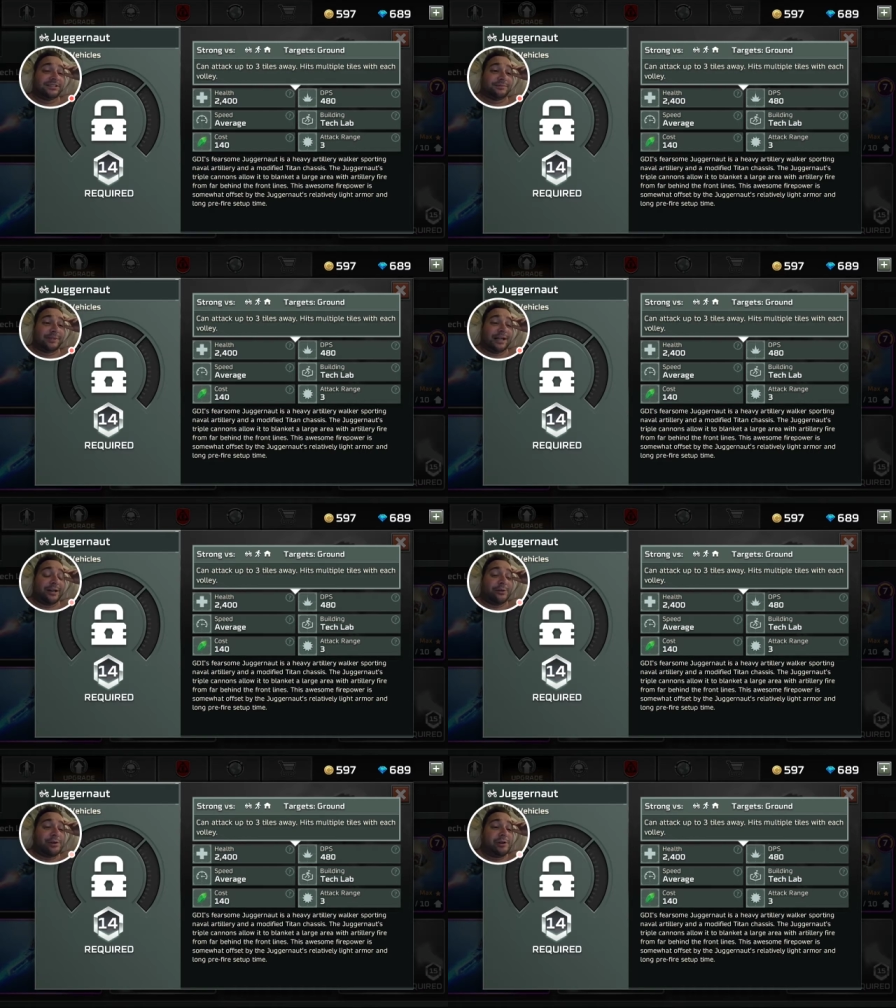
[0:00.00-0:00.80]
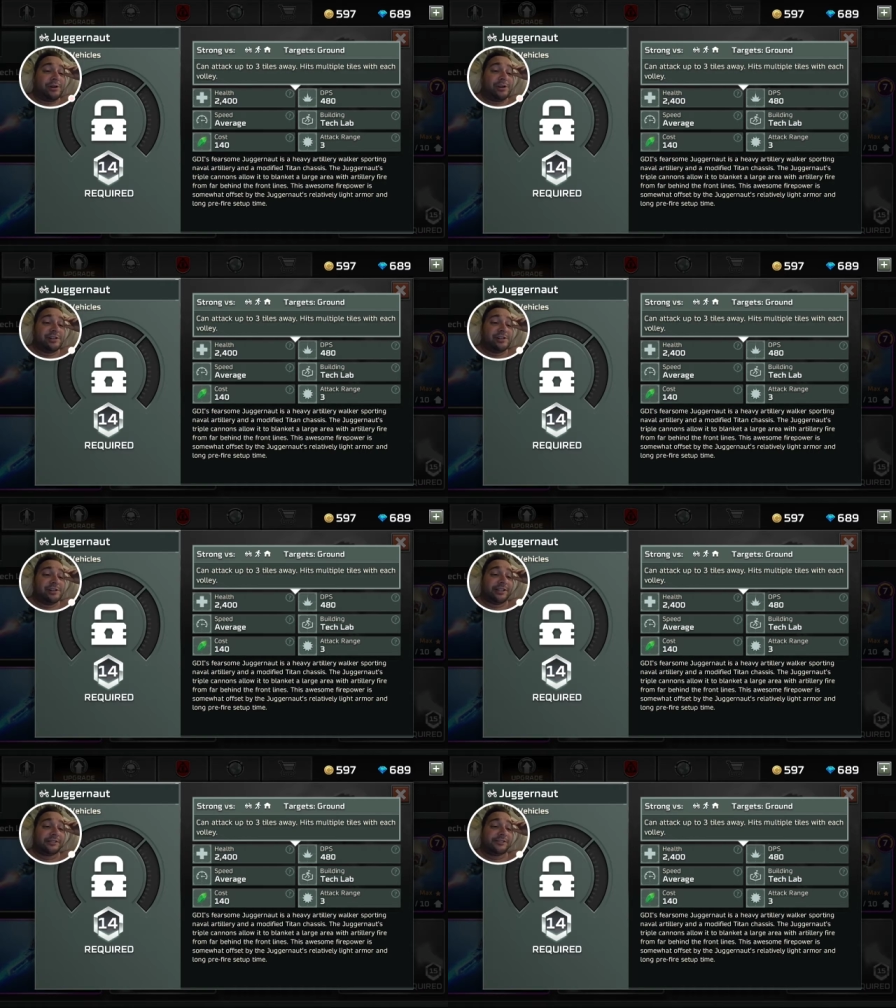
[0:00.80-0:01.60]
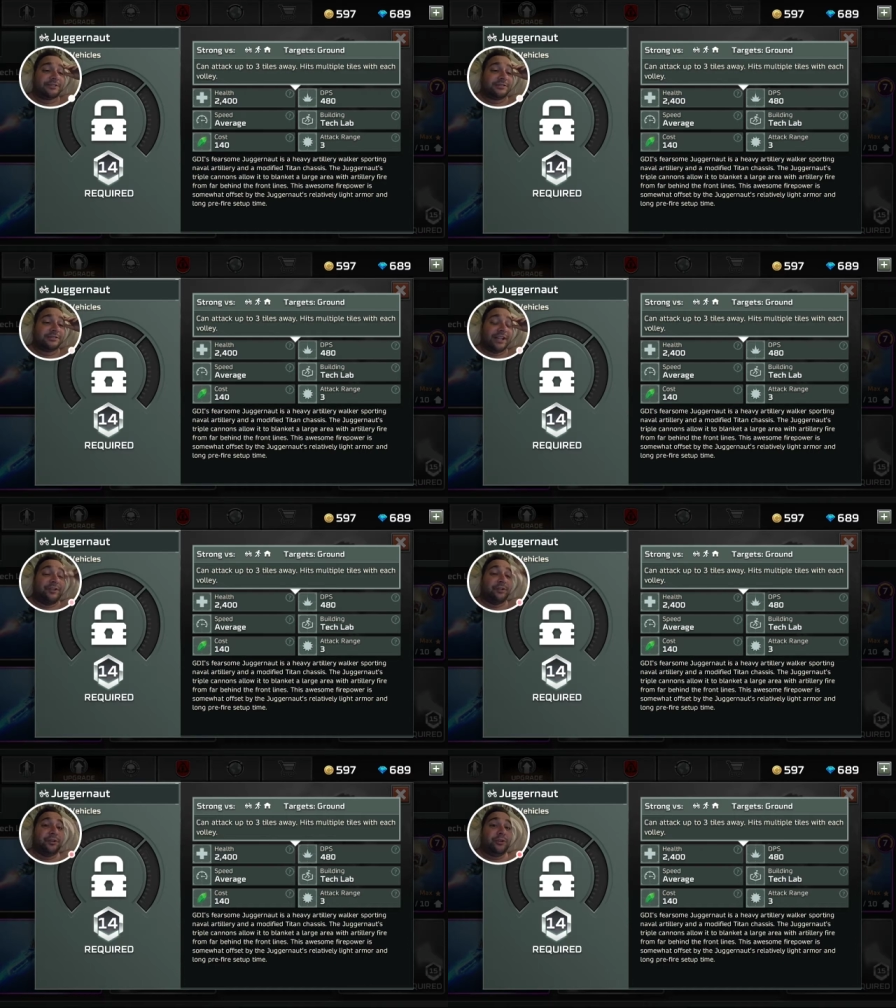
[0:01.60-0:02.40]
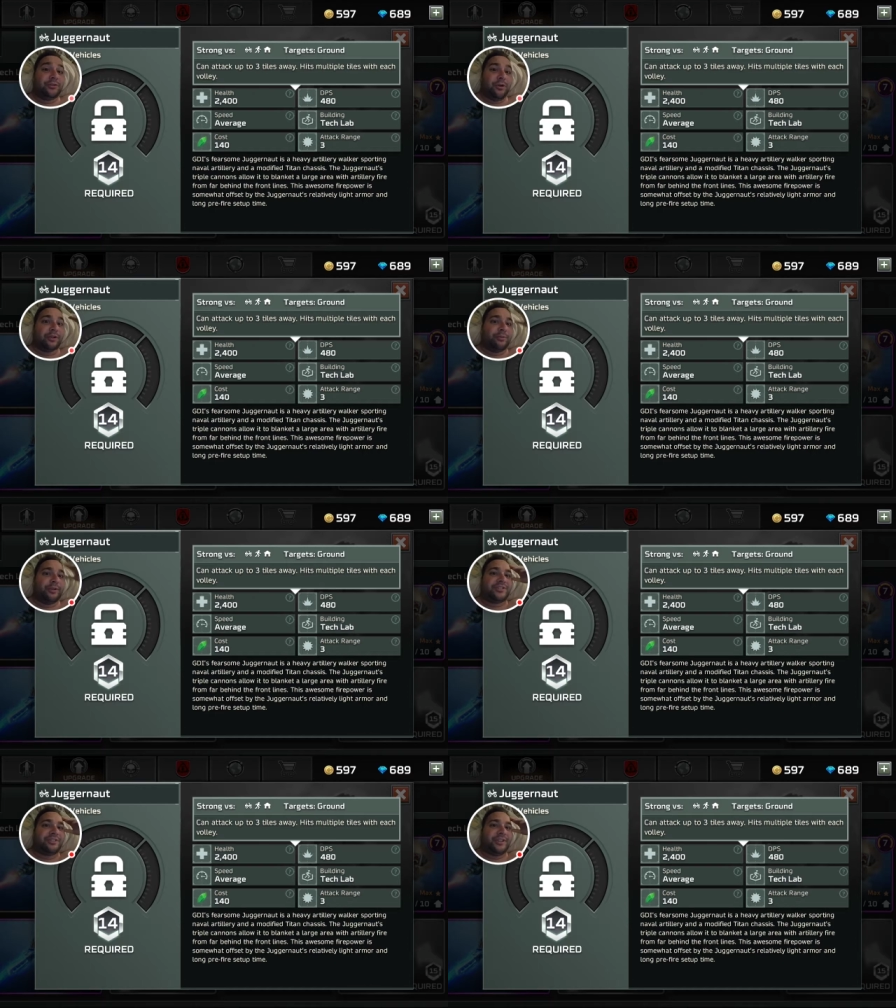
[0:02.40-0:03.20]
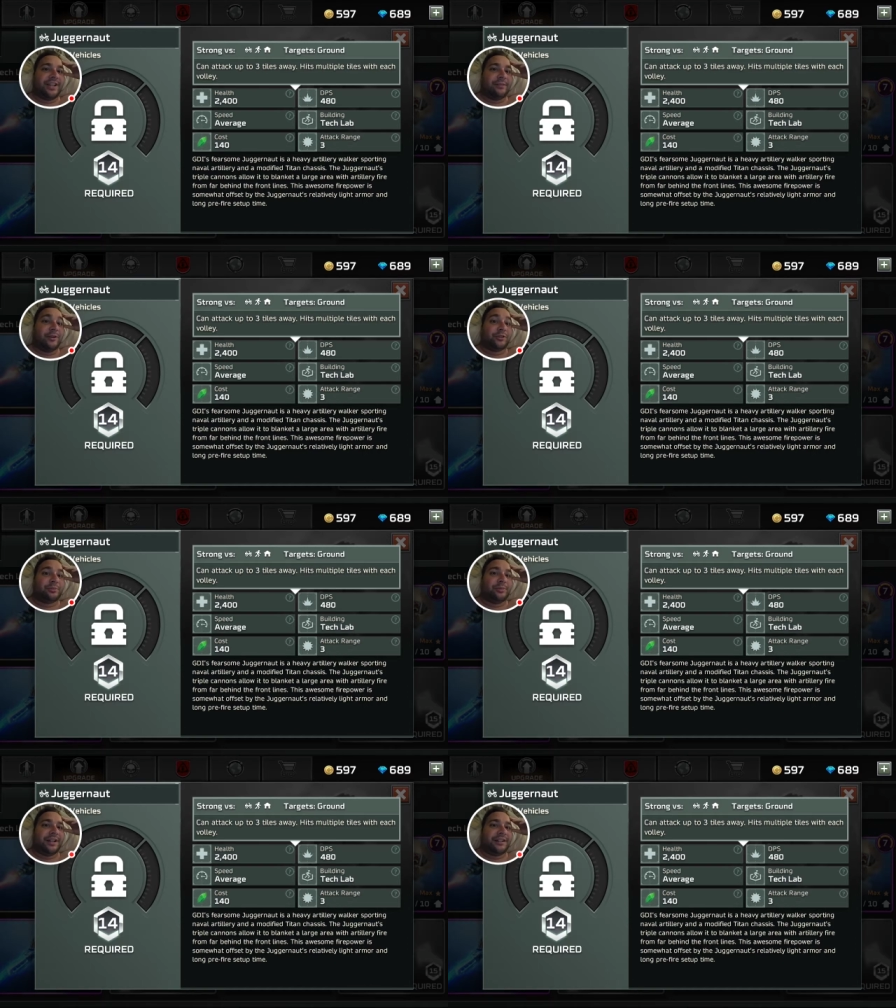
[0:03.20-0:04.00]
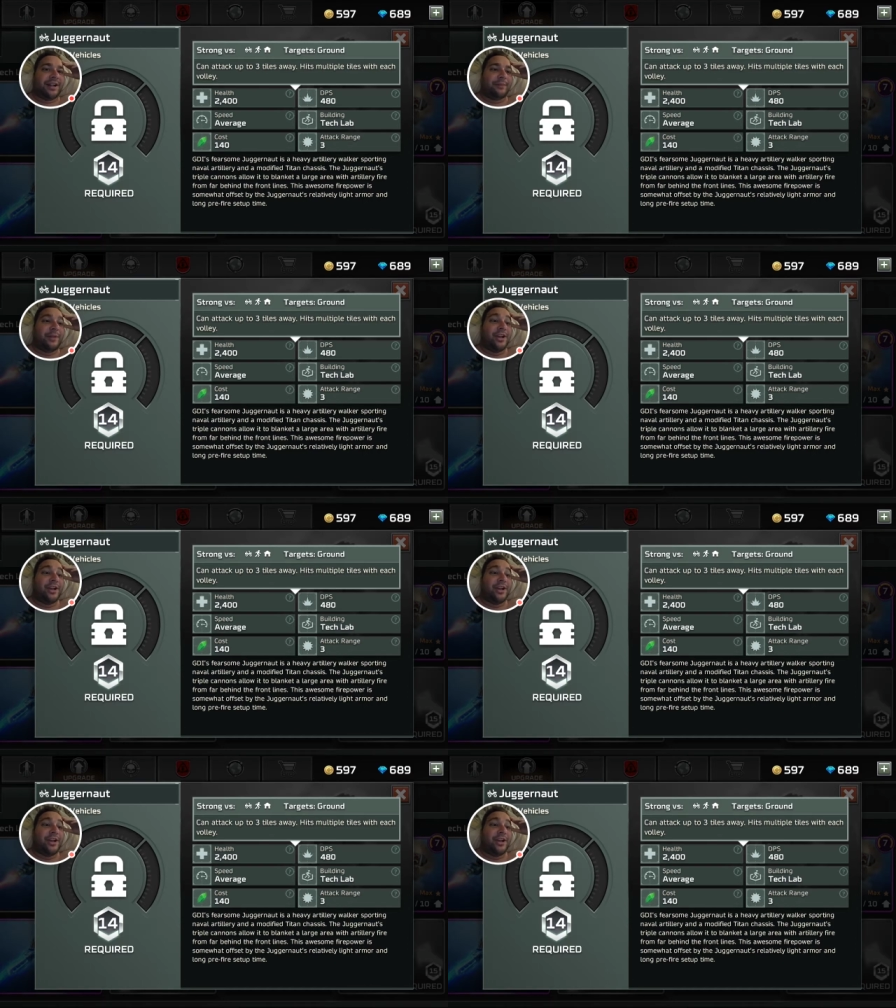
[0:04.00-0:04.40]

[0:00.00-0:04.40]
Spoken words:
Wow. If you use multiple, it still get hit multiple at a time.